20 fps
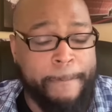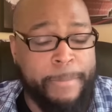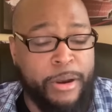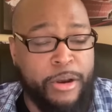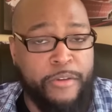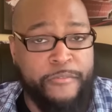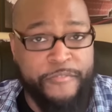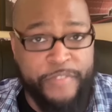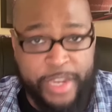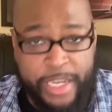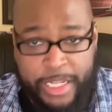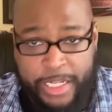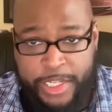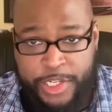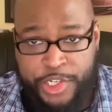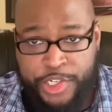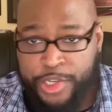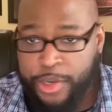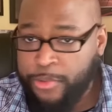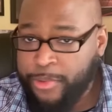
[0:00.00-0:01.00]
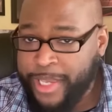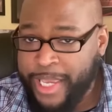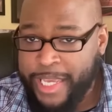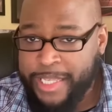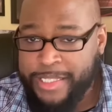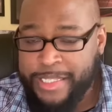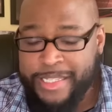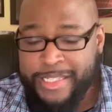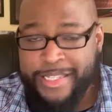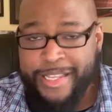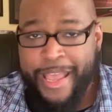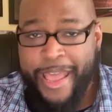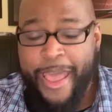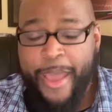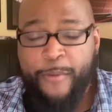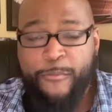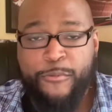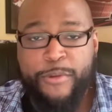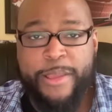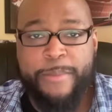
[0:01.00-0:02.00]
perfectly showcases
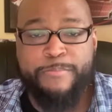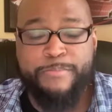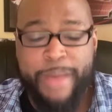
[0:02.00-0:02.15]
every